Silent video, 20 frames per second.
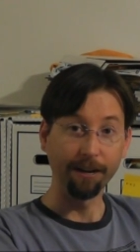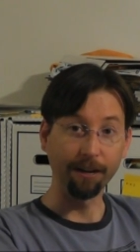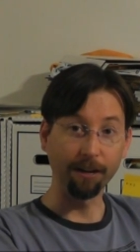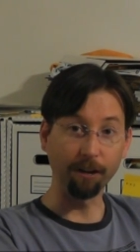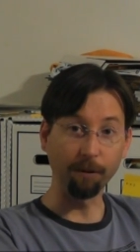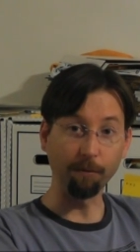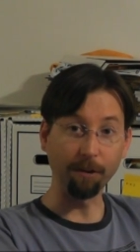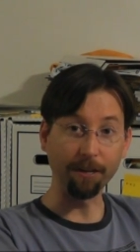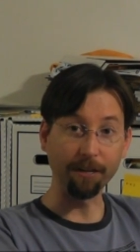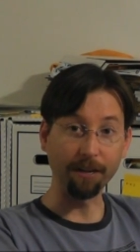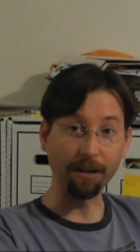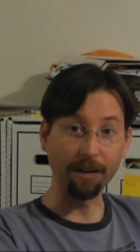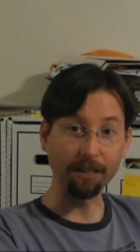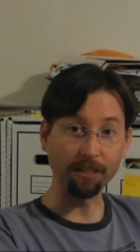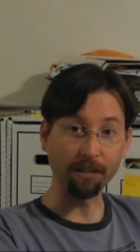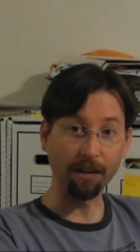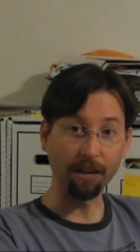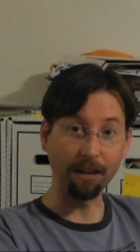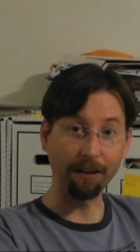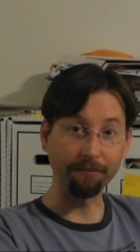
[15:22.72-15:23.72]
hearing what you
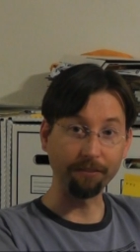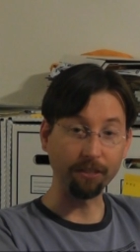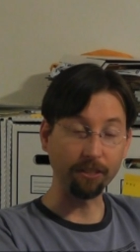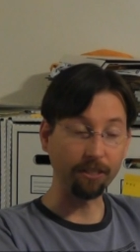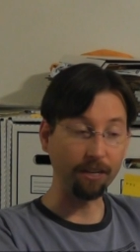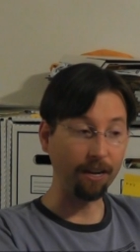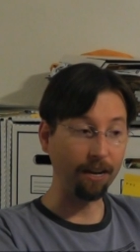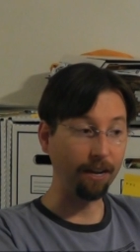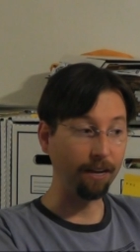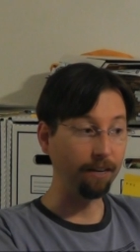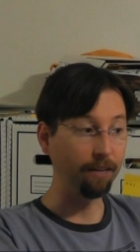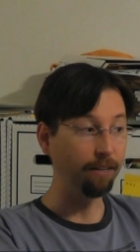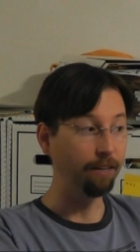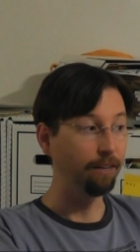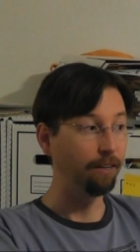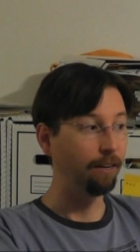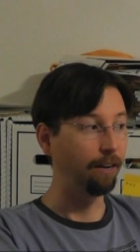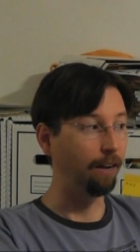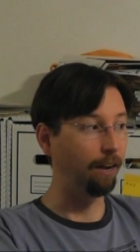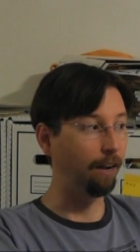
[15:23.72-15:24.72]
guys all have to say.
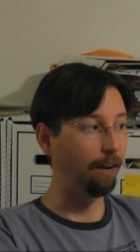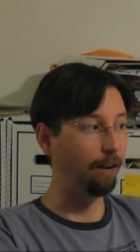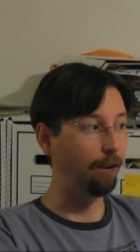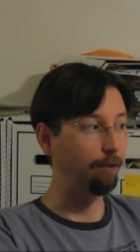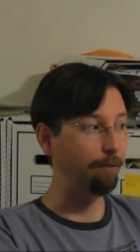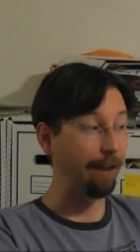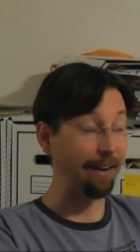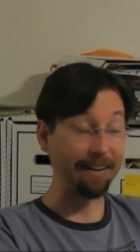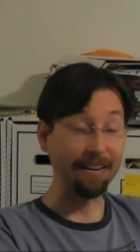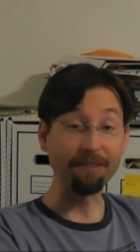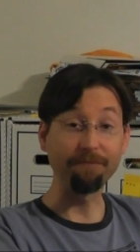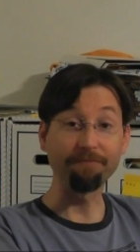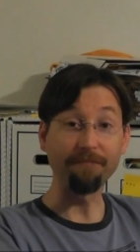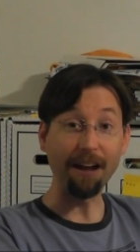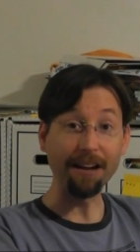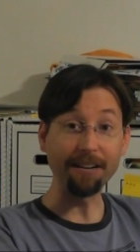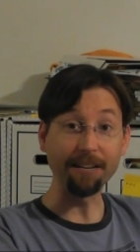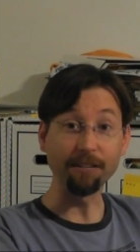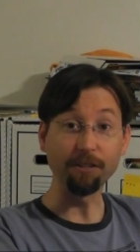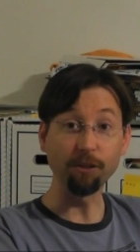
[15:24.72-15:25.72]
Uh, I keep
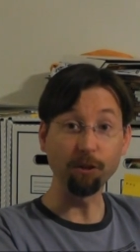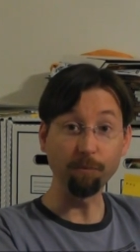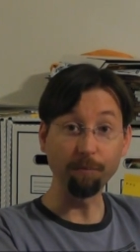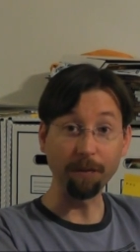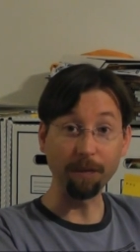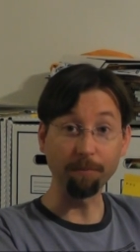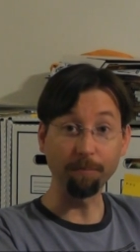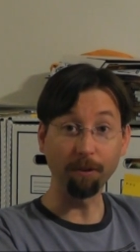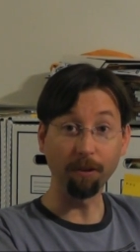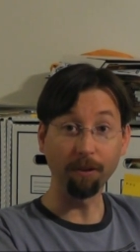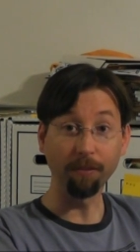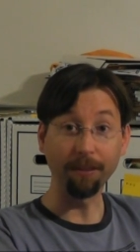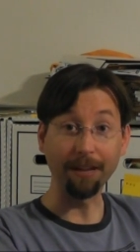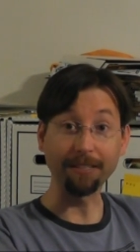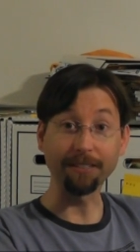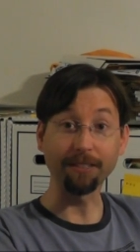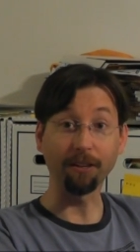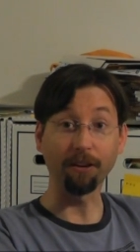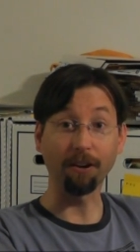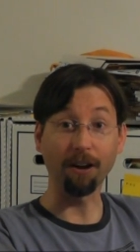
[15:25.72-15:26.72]
finding new people.
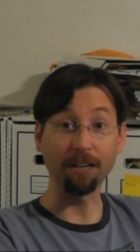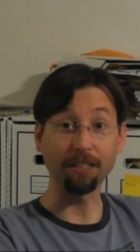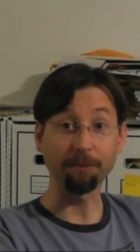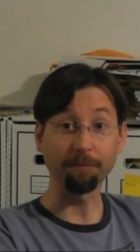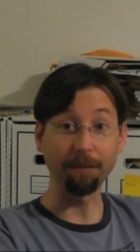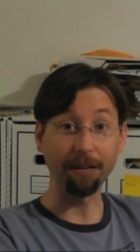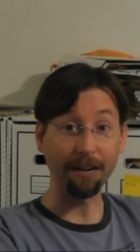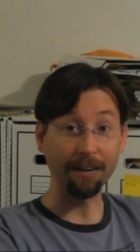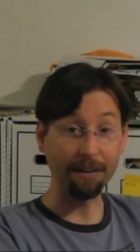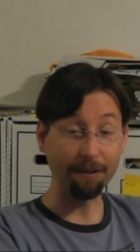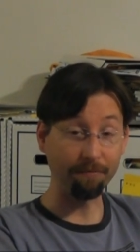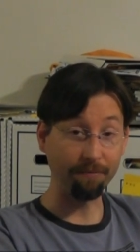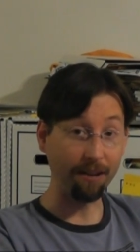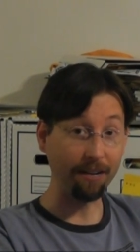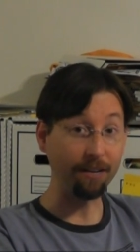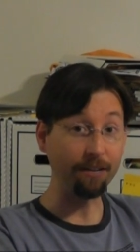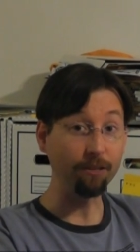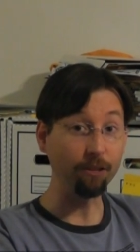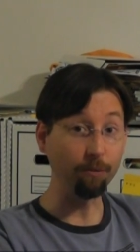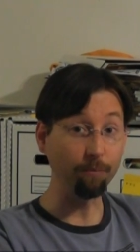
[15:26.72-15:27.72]
That's another awesome thing. I keep
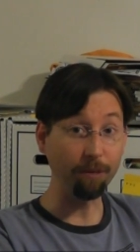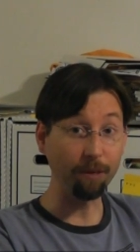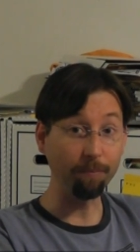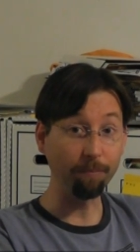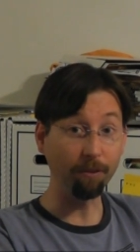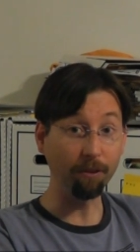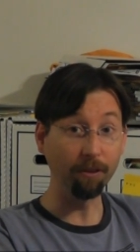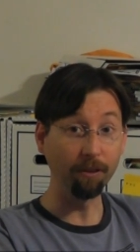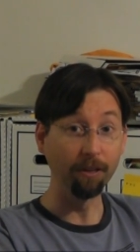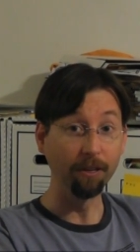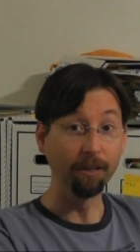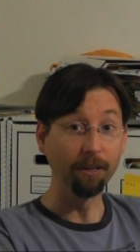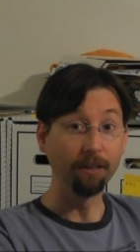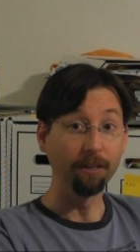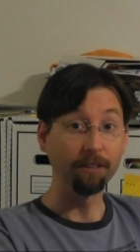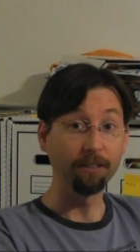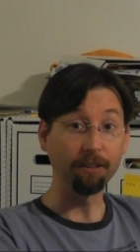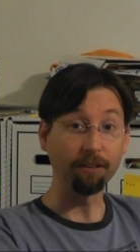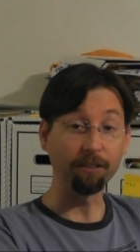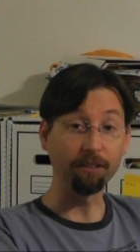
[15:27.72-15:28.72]
finding new people
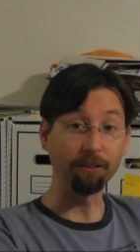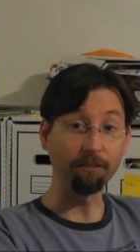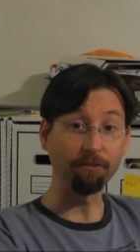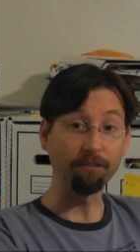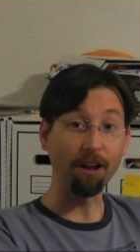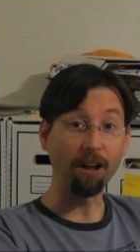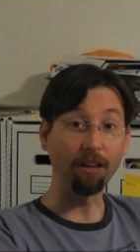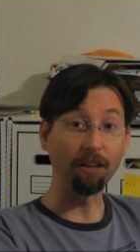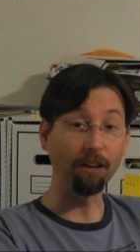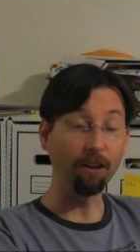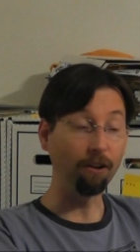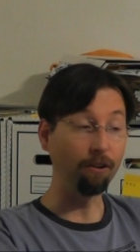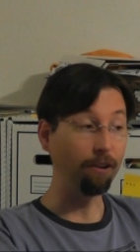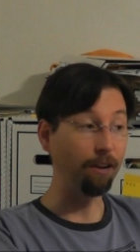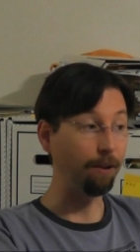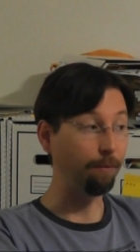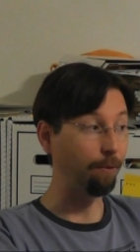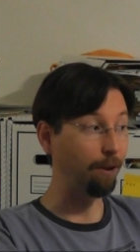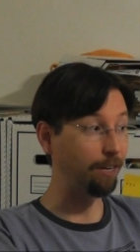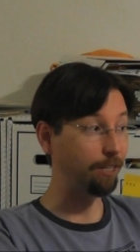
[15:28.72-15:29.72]
to, to follow
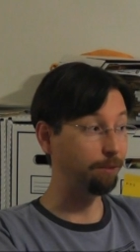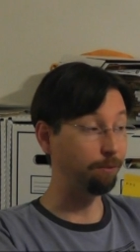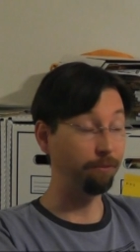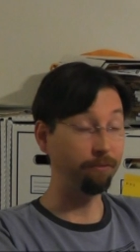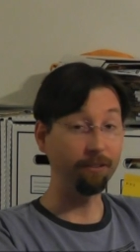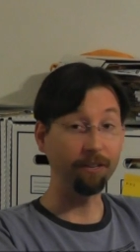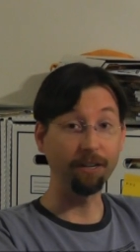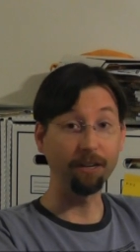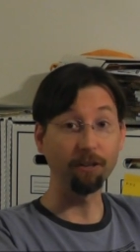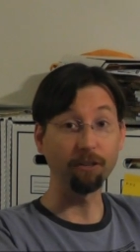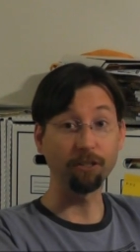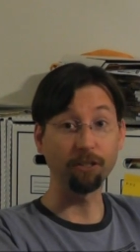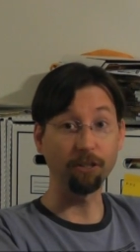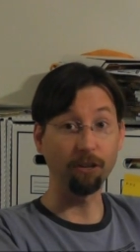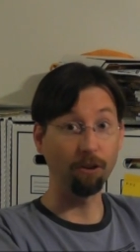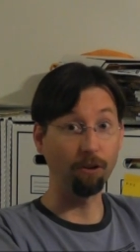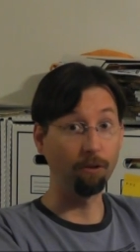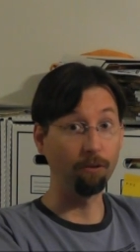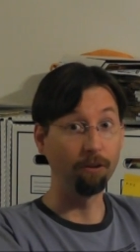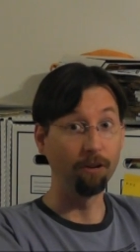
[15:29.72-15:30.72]
and watch some of their videos.
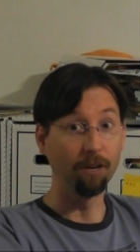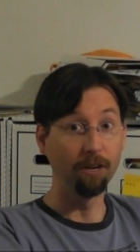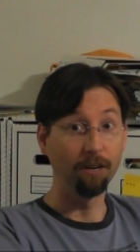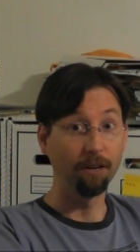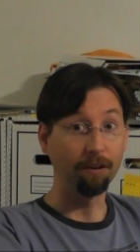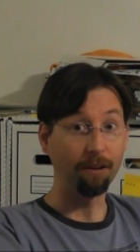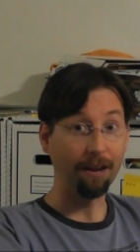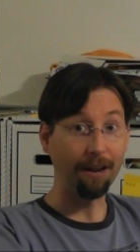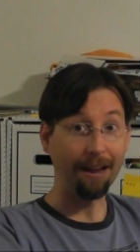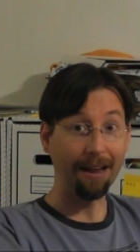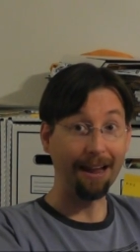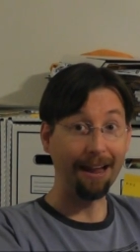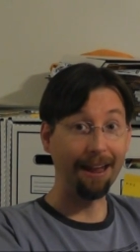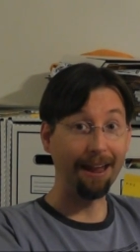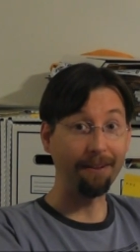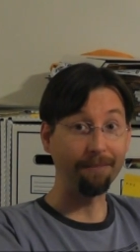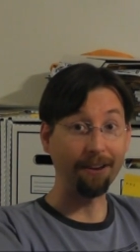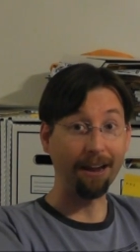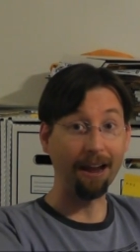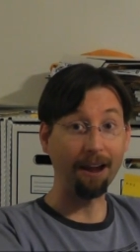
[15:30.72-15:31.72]
So I
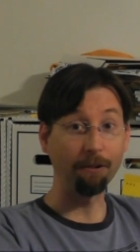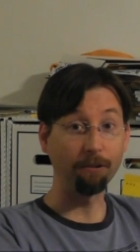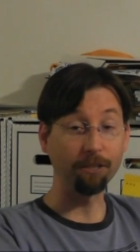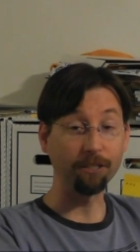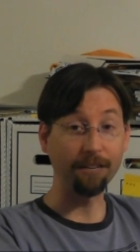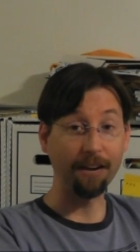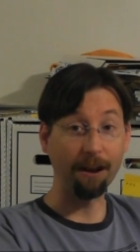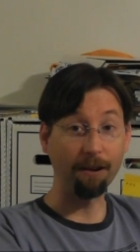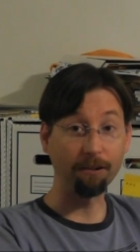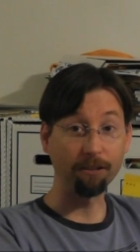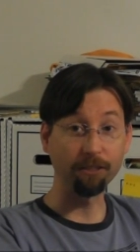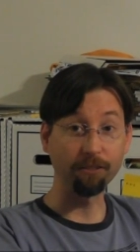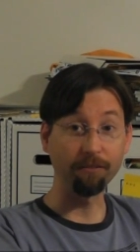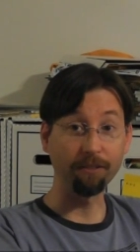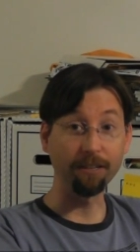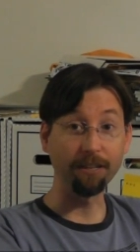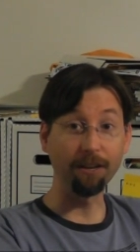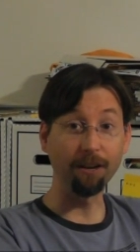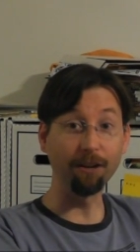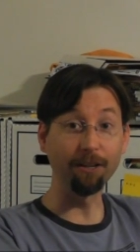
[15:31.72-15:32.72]
have hours and hours of
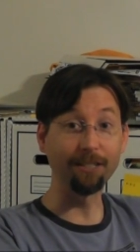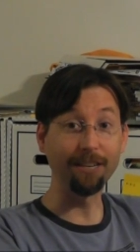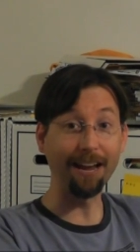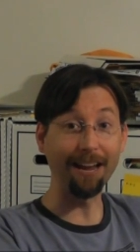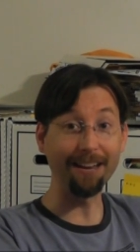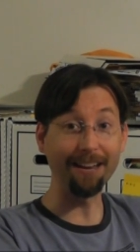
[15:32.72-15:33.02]
videos